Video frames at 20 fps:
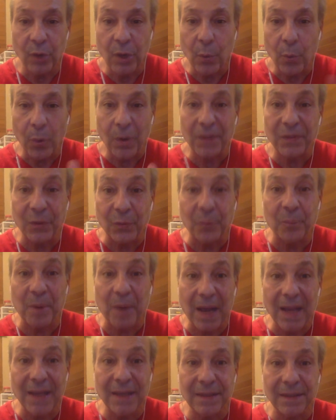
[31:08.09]
what their
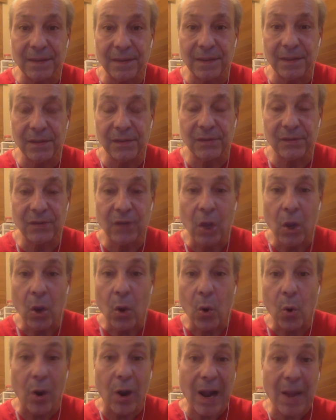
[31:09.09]
bias is,
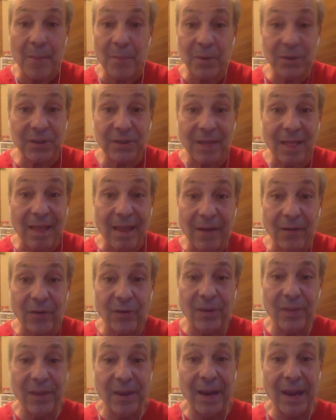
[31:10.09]
or how much
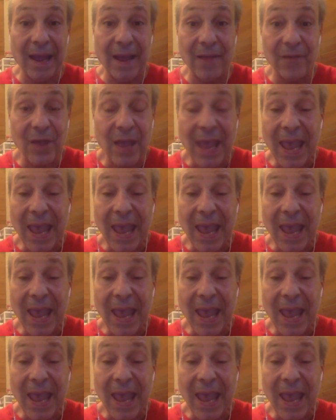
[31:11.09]
clarity they have.